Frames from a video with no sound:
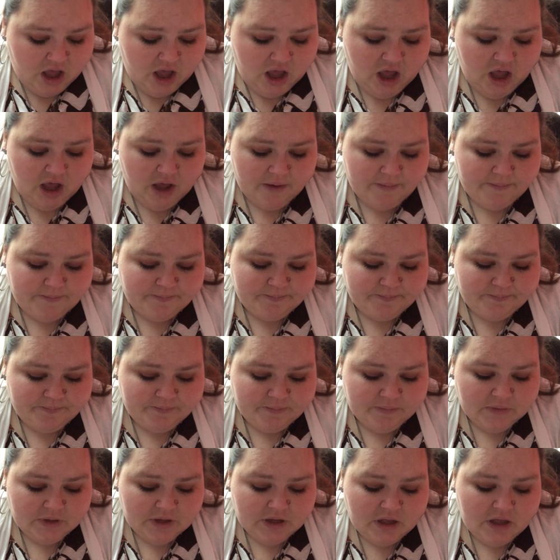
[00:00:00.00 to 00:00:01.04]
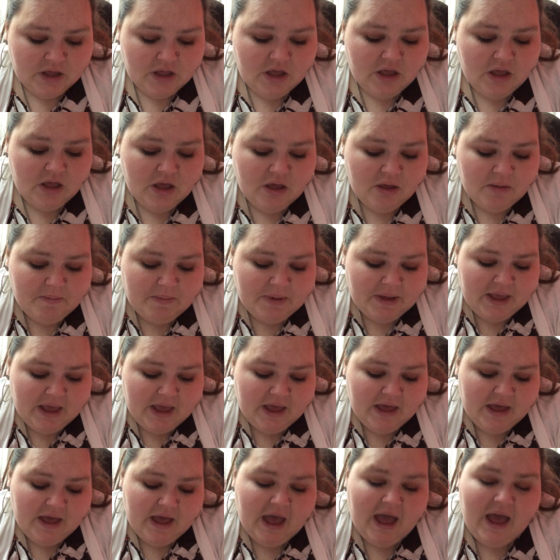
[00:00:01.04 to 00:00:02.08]
Um, but
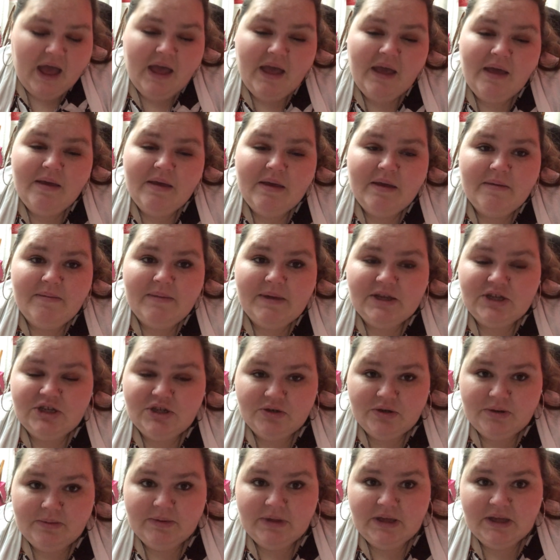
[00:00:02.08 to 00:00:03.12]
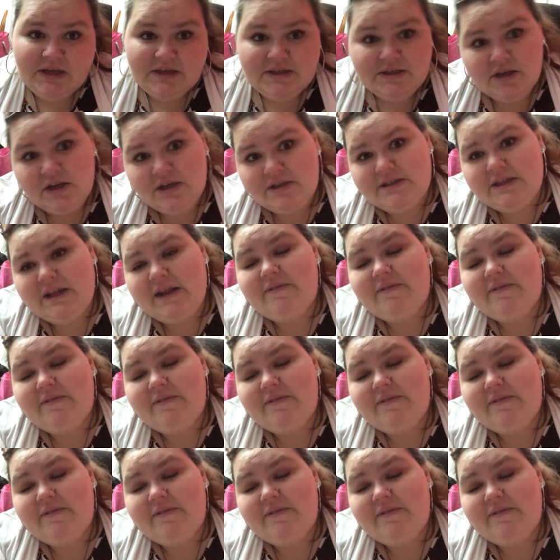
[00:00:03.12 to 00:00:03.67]
yeah, I am extremely exhausted.